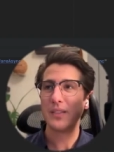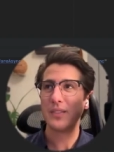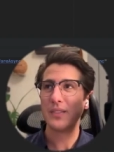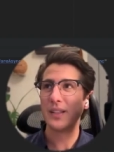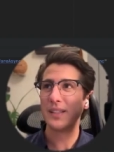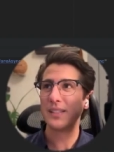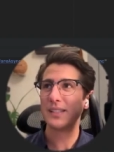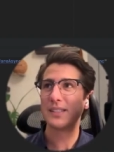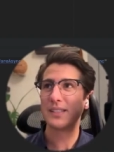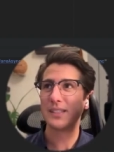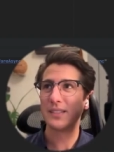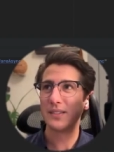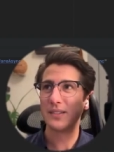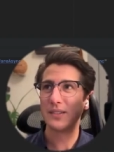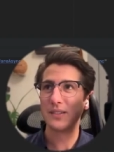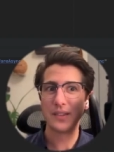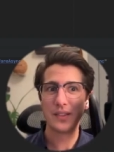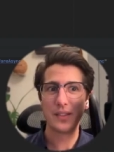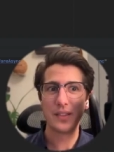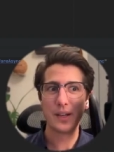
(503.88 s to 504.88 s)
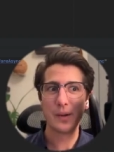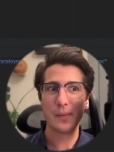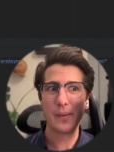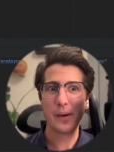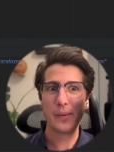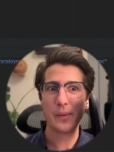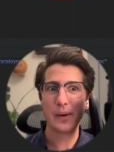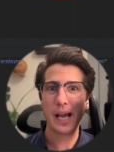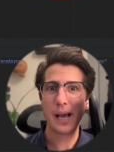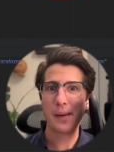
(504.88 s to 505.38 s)
let's think
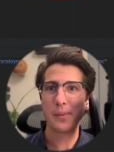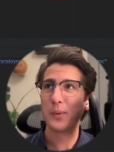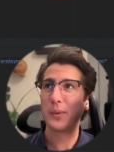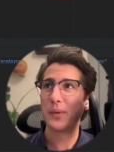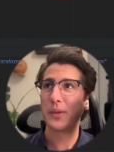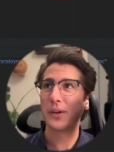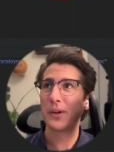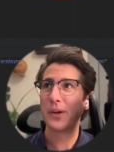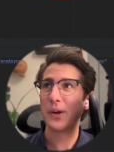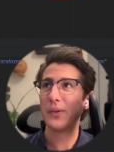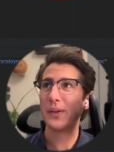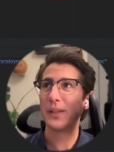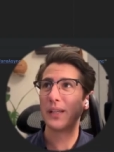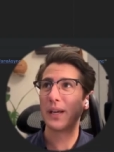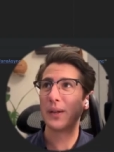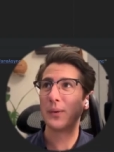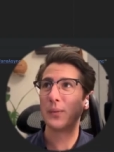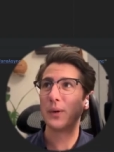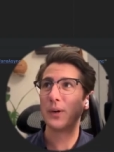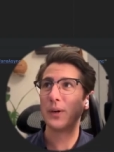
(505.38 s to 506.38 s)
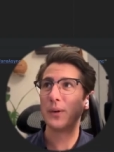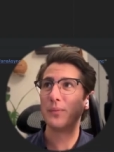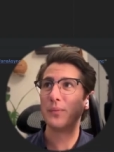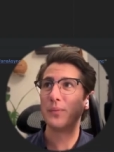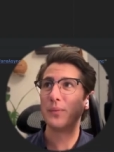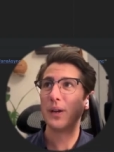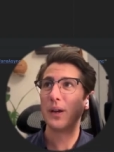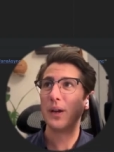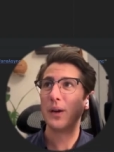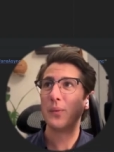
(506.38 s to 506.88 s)
about what happened with our code again. Well,
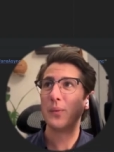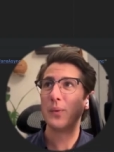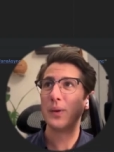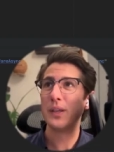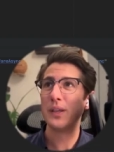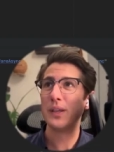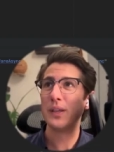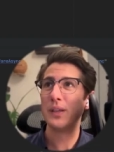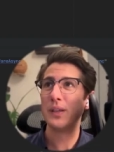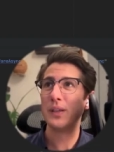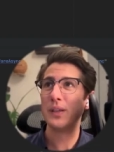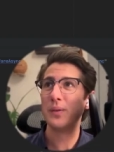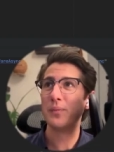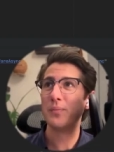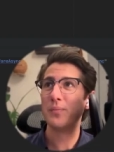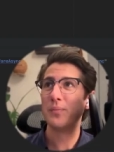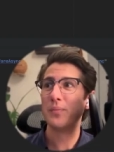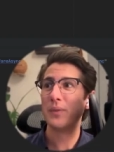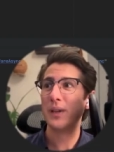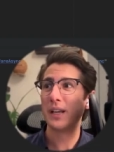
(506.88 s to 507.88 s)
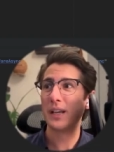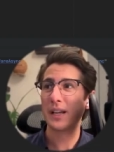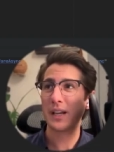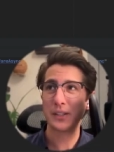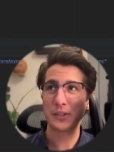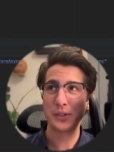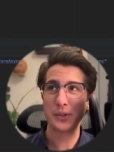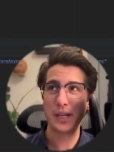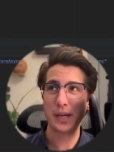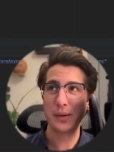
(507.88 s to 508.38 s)
we hit
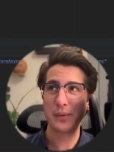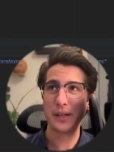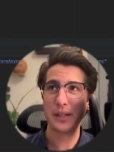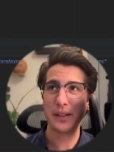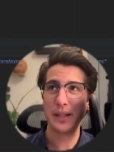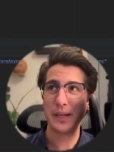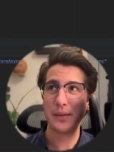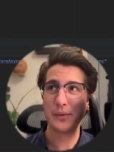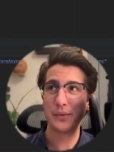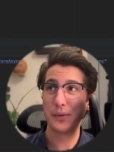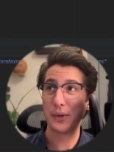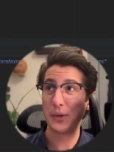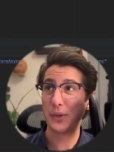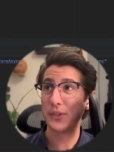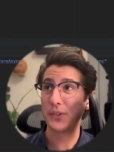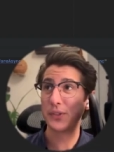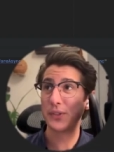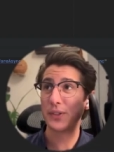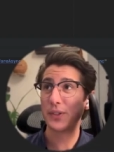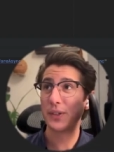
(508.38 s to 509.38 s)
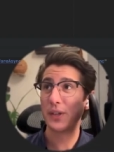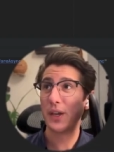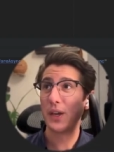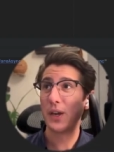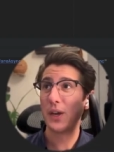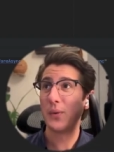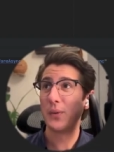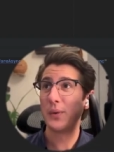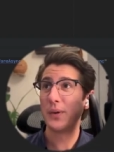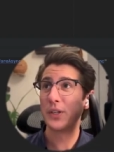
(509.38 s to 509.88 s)
console.writeLine first.
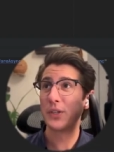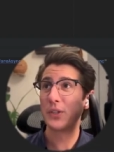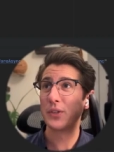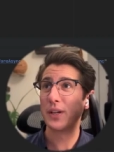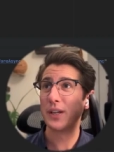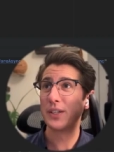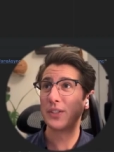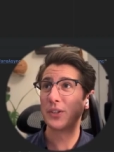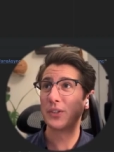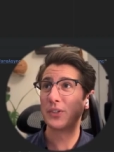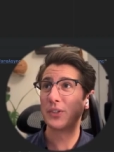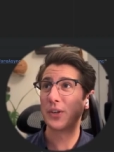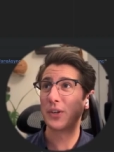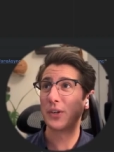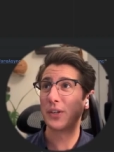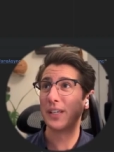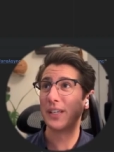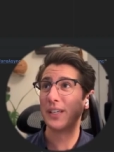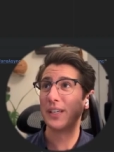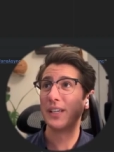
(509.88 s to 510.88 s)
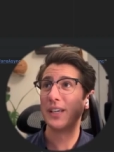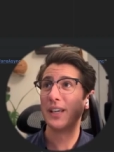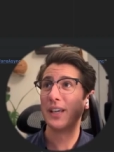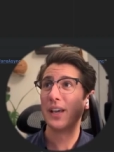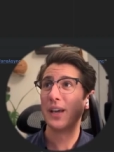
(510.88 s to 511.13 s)
We initialized our turkey.